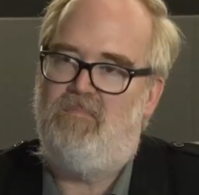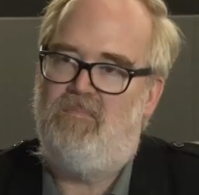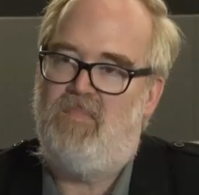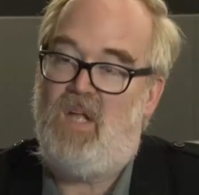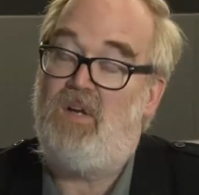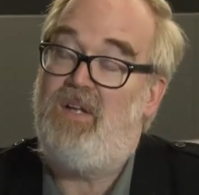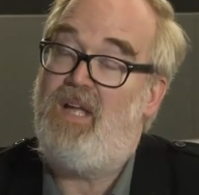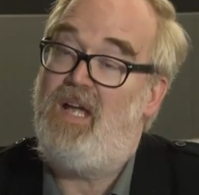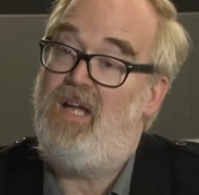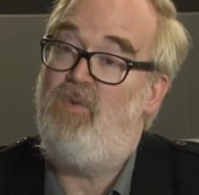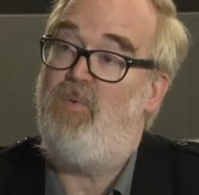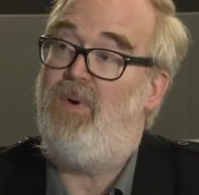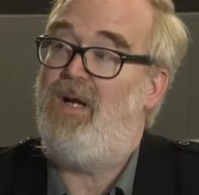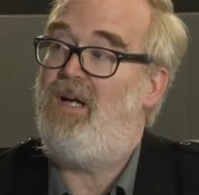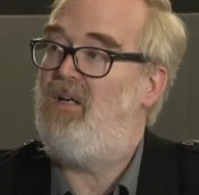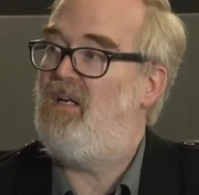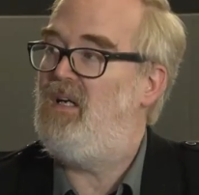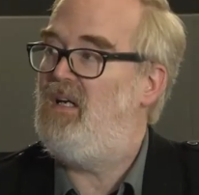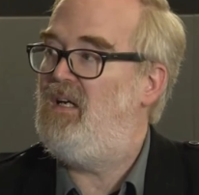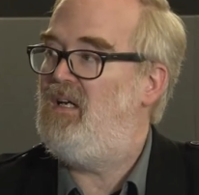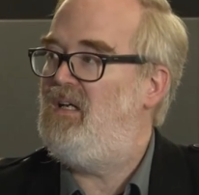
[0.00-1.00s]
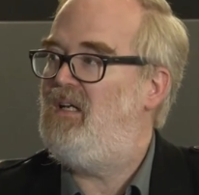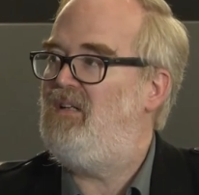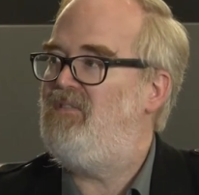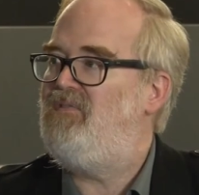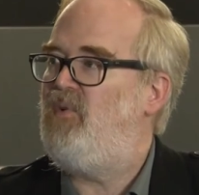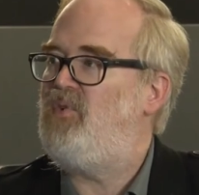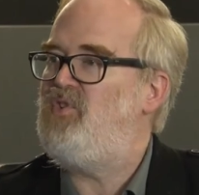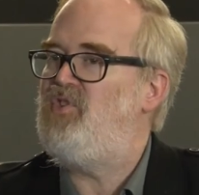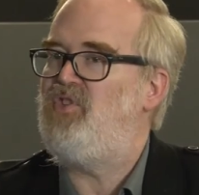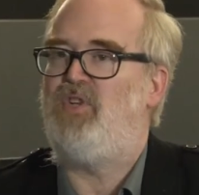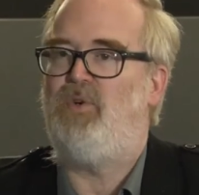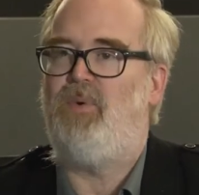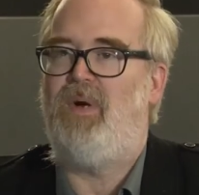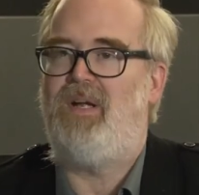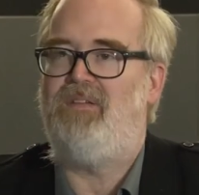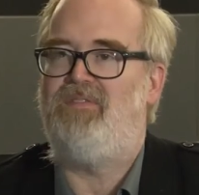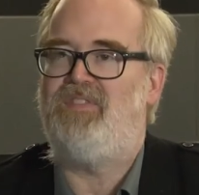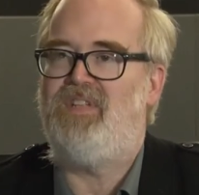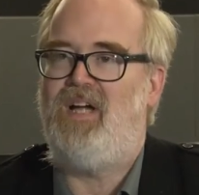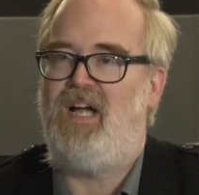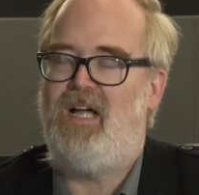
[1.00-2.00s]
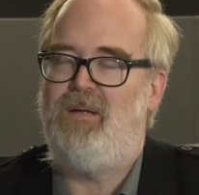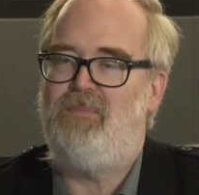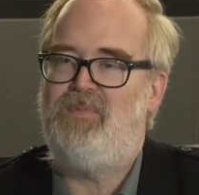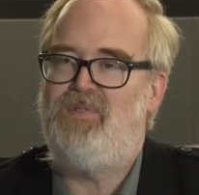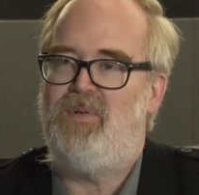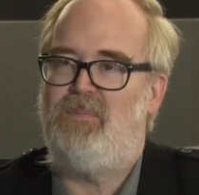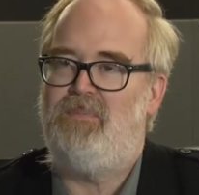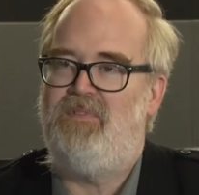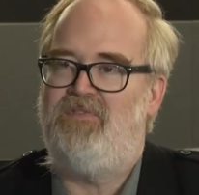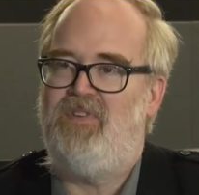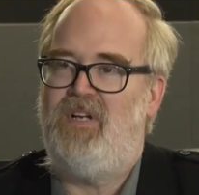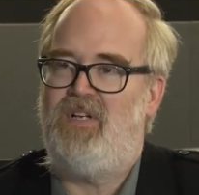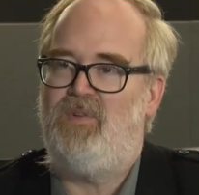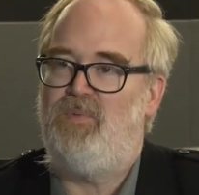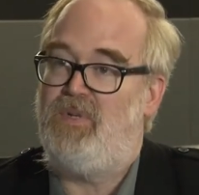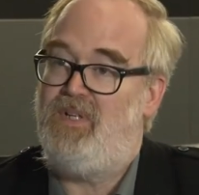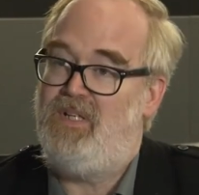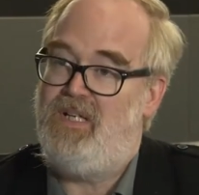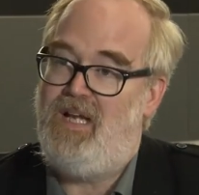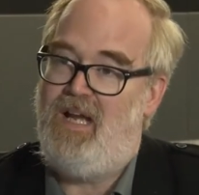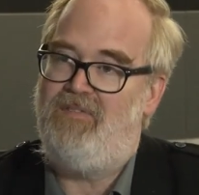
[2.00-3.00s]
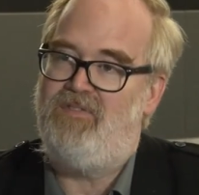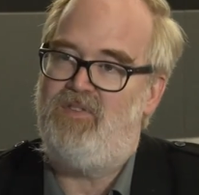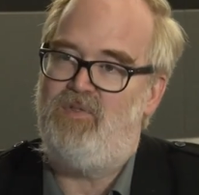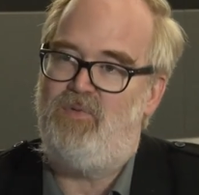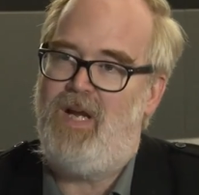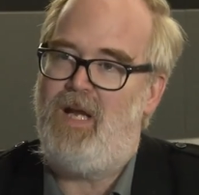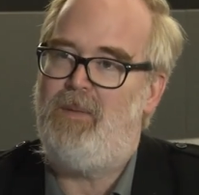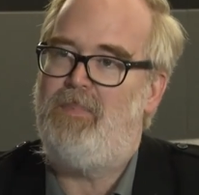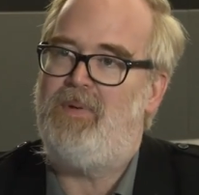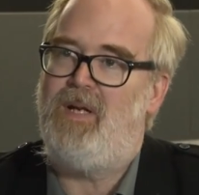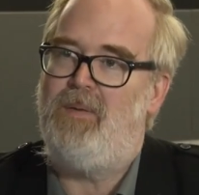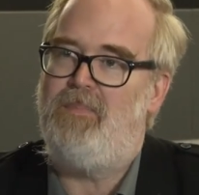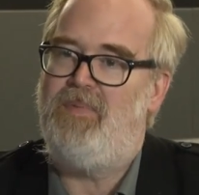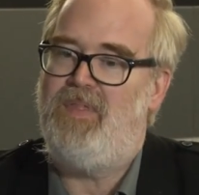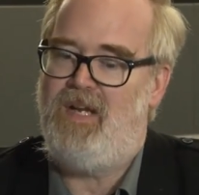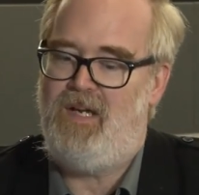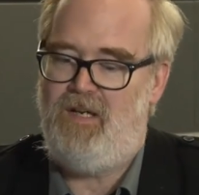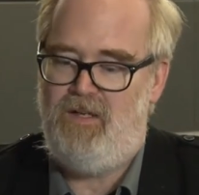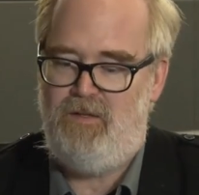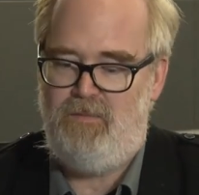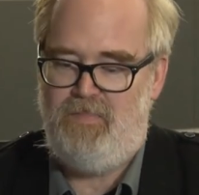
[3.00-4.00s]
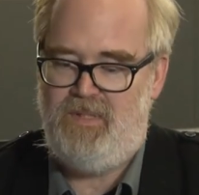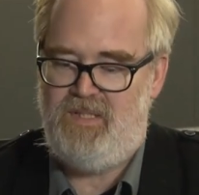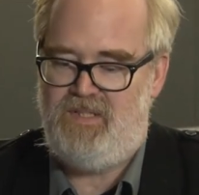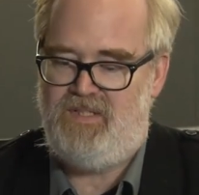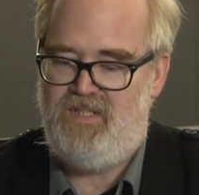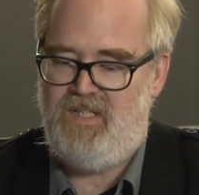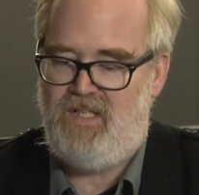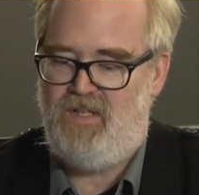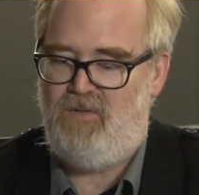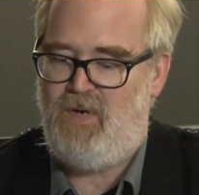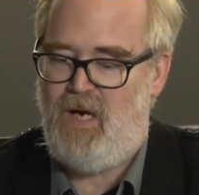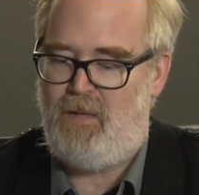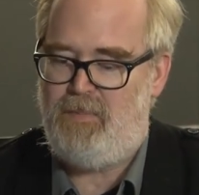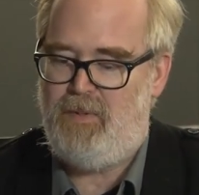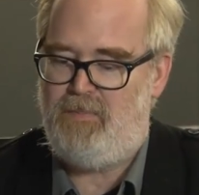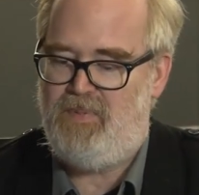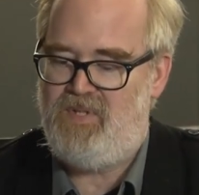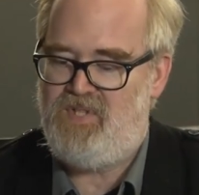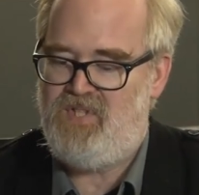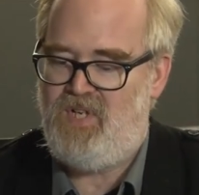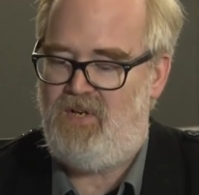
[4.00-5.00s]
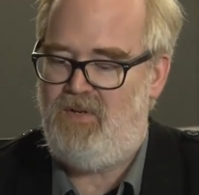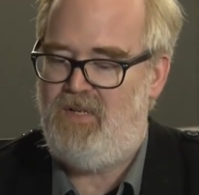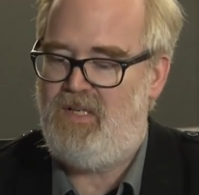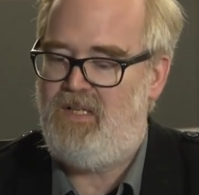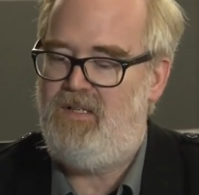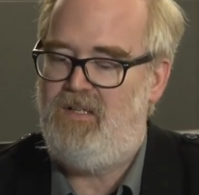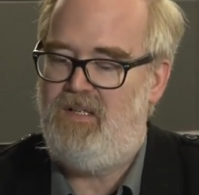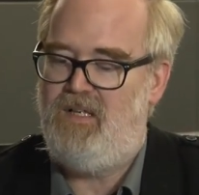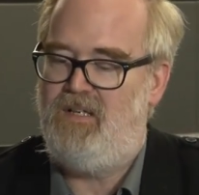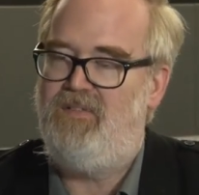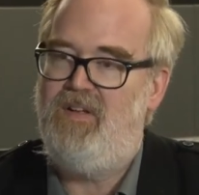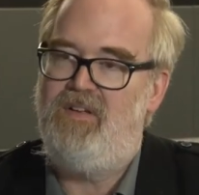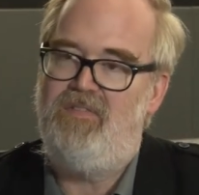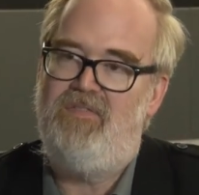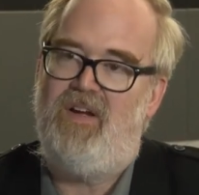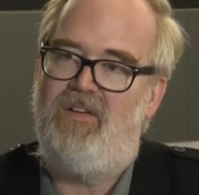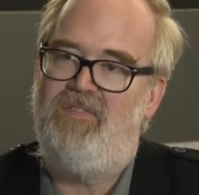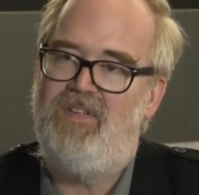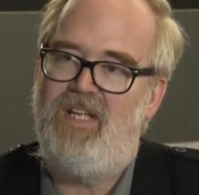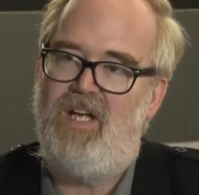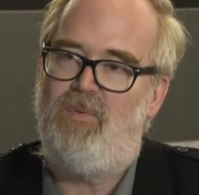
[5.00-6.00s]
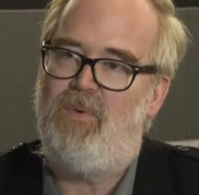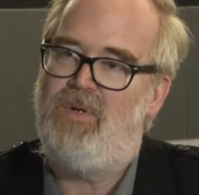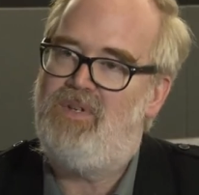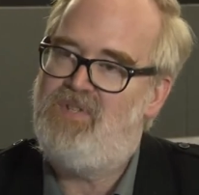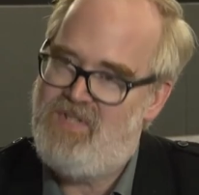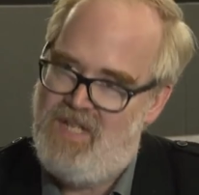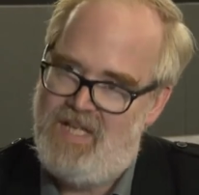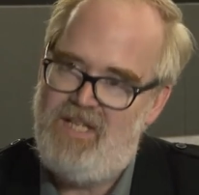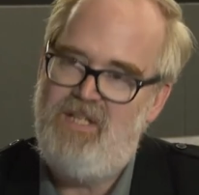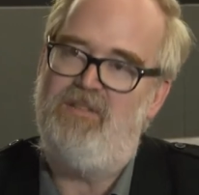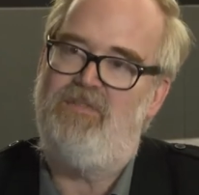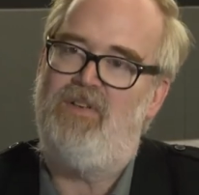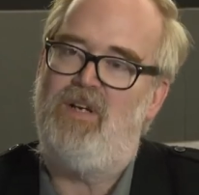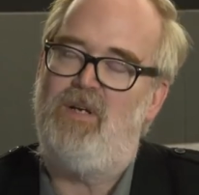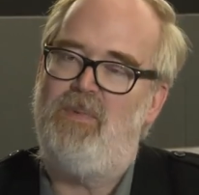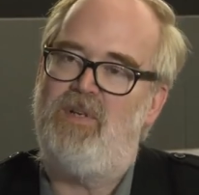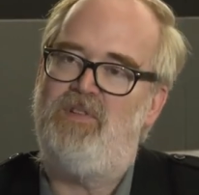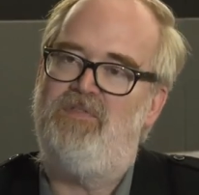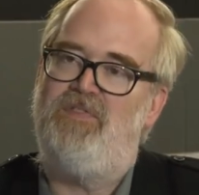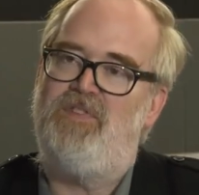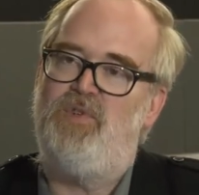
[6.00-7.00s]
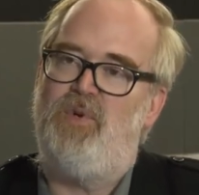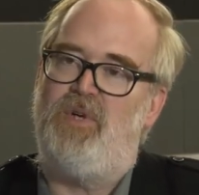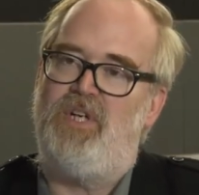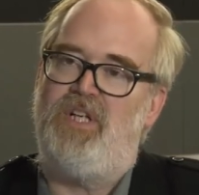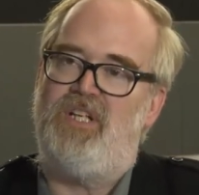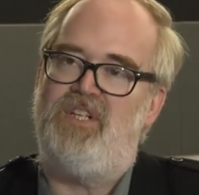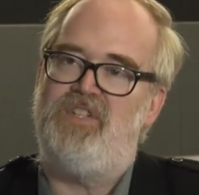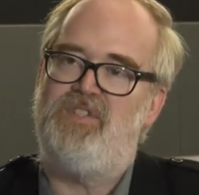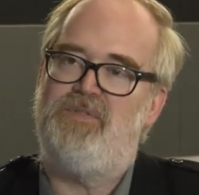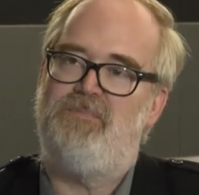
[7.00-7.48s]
Okay, well, unfortunately we're out of time, so I'm afraid we're going to have to wrap it up there. But Robert Pizzari of F5 Networks, thank you very much for joining us.